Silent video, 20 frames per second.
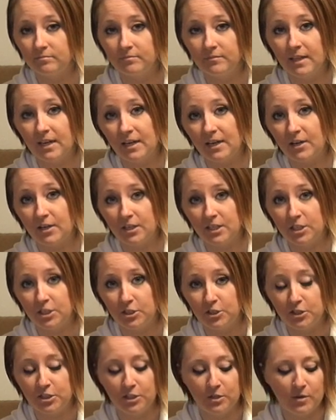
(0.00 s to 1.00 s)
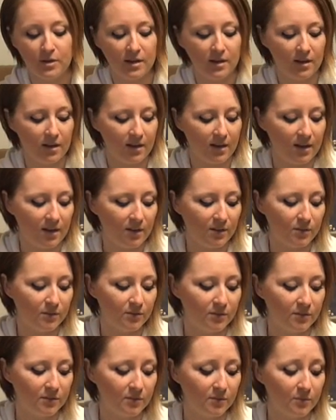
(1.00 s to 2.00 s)
I already showed you. But
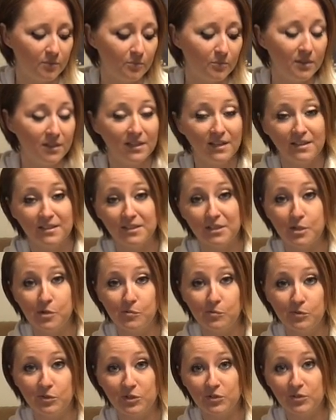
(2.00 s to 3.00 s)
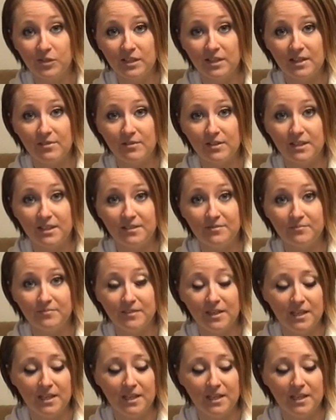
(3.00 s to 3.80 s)
yeah, I'm really, really loving it.